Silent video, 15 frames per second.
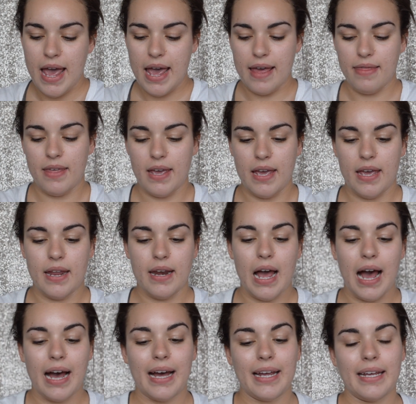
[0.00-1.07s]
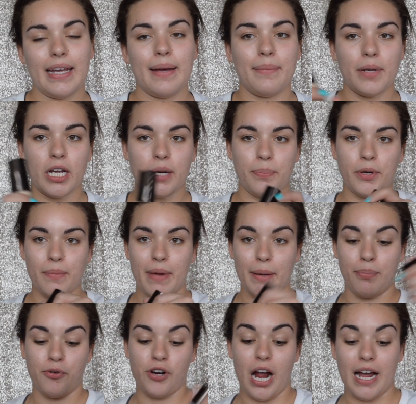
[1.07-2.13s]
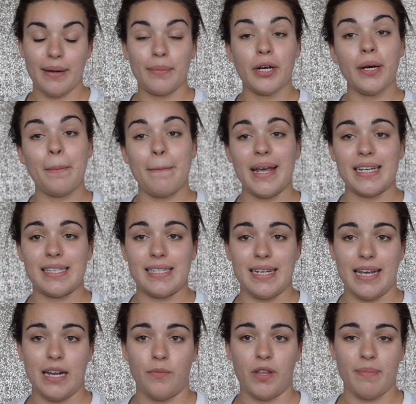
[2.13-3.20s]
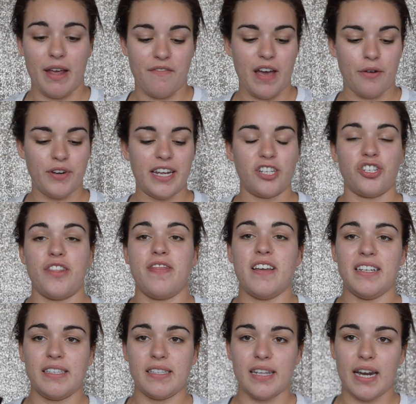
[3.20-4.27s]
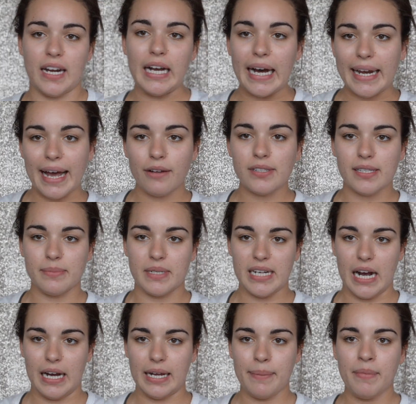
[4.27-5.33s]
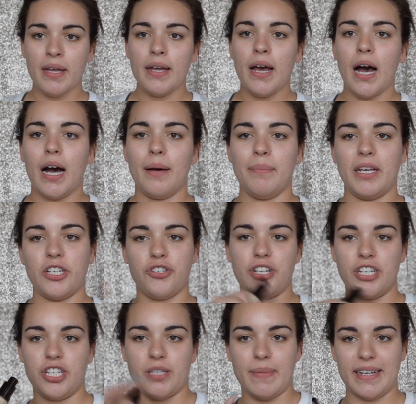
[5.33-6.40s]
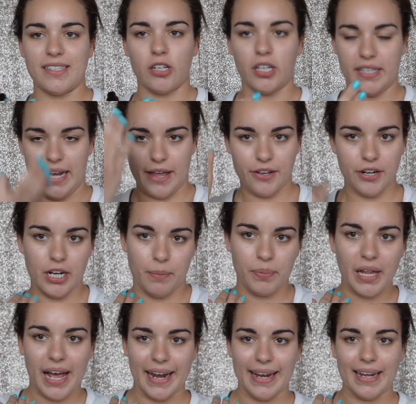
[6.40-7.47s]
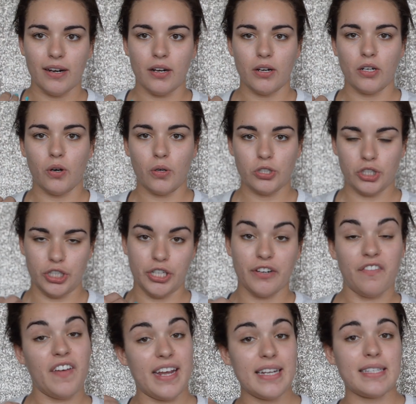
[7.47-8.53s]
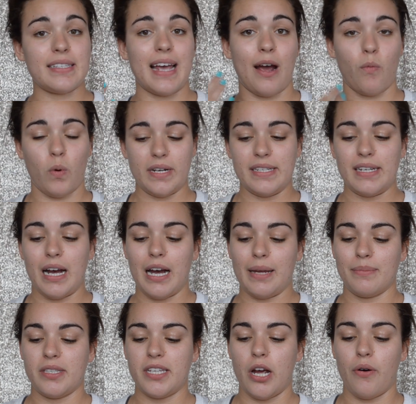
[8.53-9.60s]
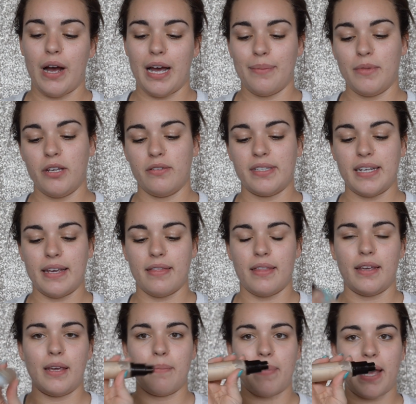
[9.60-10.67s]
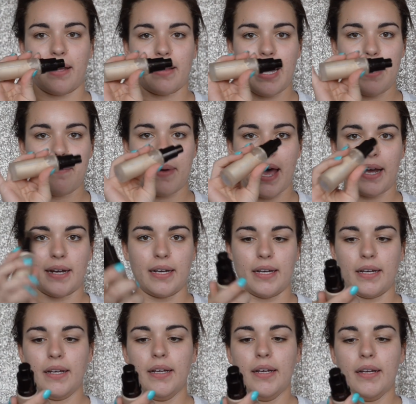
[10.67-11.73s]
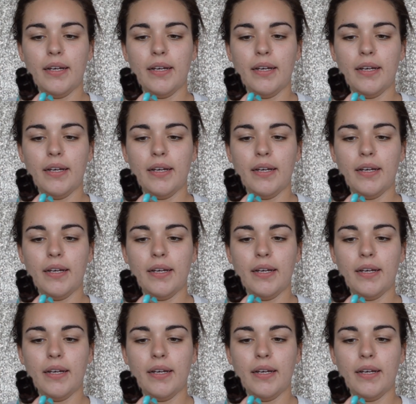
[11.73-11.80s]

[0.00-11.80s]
and then I am going to put my primer mixed in with my foundation. This is going to cut out some time because you can just mix it all together and apply it to your face at one time. So I'm using the Backlight Bacca